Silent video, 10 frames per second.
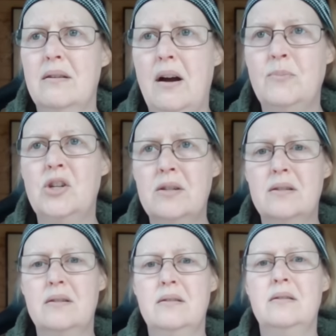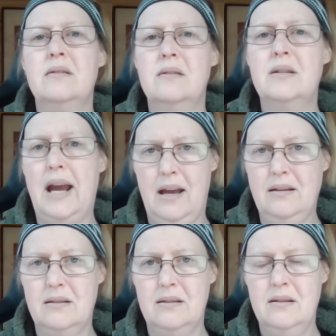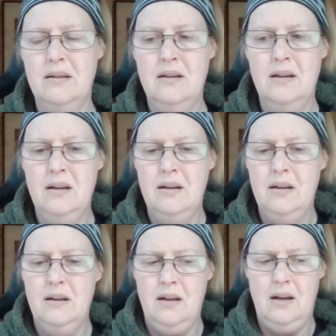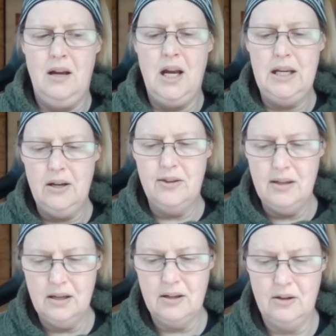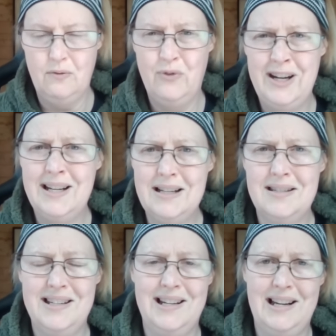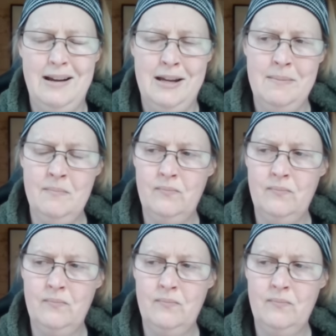I'm just scared. And I think that realistically,